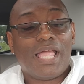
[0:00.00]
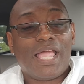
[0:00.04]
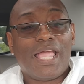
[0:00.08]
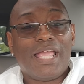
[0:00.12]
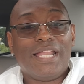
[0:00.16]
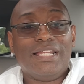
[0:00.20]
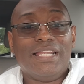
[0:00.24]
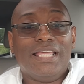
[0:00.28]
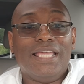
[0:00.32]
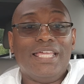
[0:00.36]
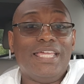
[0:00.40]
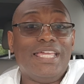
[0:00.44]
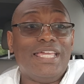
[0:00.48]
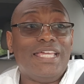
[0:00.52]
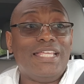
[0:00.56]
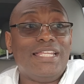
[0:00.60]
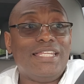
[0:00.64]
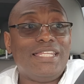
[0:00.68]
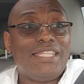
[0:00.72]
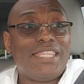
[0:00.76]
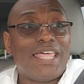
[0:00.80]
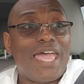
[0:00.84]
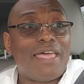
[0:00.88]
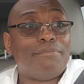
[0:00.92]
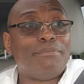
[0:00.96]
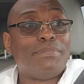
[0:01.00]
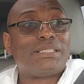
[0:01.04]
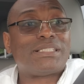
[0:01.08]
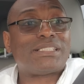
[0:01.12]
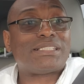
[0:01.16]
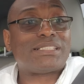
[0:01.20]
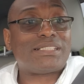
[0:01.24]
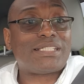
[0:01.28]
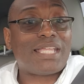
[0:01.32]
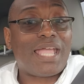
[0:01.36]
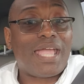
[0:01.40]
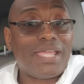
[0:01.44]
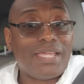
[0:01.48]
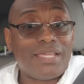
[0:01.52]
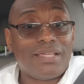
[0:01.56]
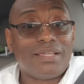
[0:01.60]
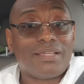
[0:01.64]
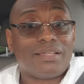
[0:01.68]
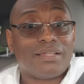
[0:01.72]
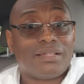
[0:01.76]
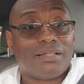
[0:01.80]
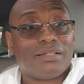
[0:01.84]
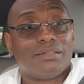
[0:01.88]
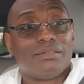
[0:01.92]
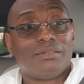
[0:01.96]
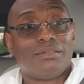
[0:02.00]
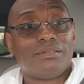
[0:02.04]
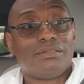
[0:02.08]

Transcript: And in that mistake,